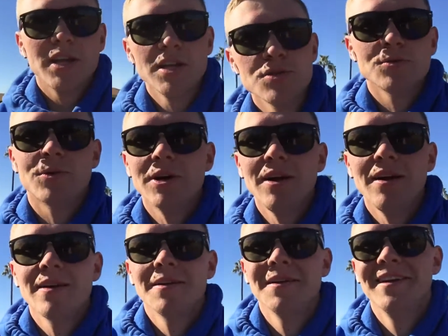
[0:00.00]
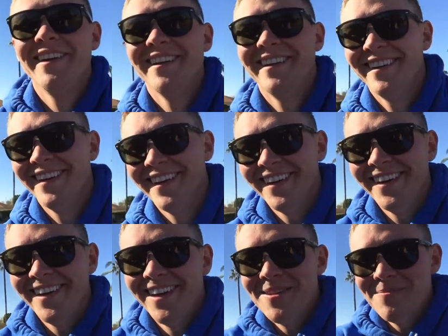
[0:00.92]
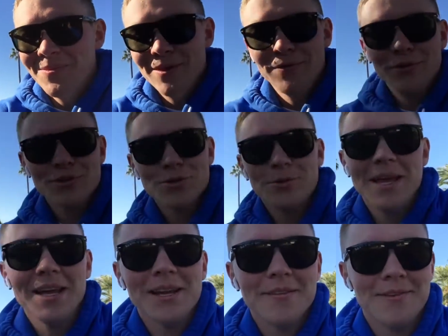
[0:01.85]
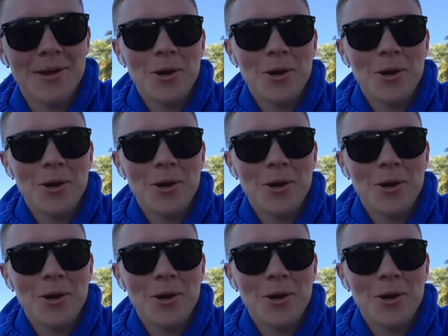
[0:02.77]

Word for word: get to work if you're so negative and